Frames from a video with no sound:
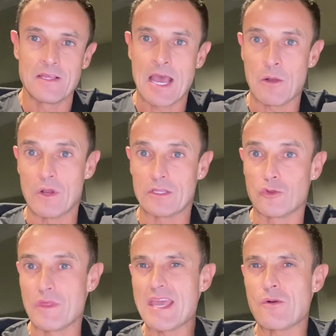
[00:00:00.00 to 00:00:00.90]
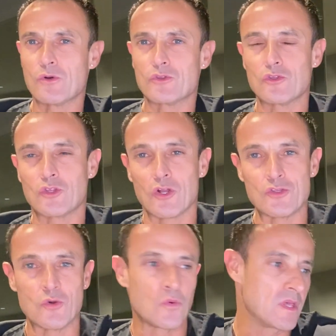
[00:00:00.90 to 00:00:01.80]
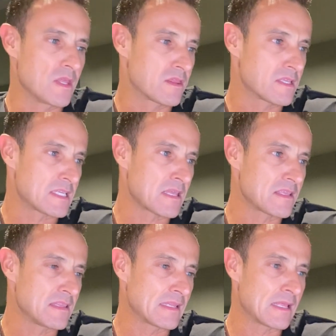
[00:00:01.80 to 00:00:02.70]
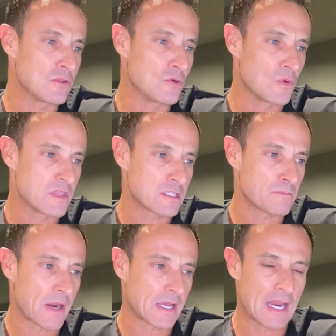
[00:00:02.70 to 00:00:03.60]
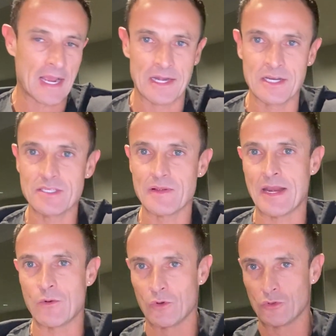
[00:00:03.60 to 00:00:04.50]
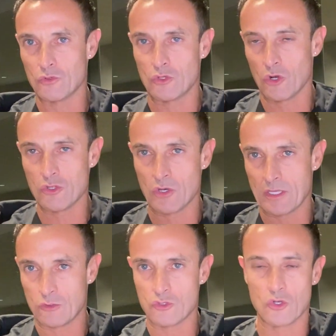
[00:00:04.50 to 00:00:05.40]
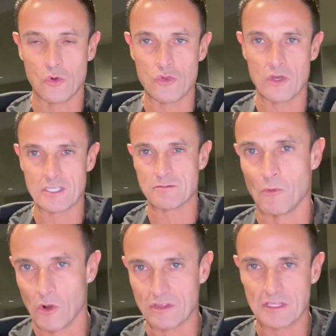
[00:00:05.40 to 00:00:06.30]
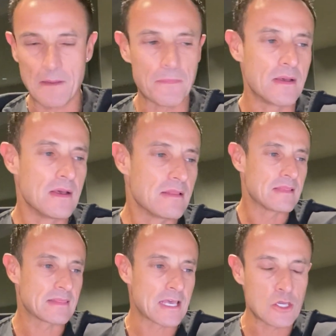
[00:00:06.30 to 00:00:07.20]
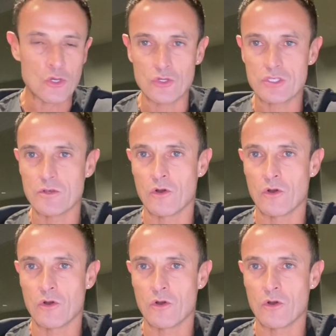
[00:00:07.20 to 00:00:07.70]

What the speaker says: And well, today I want to tell you with something that I do with spark aligners, and I want to tell you and to show you a small tip that I use,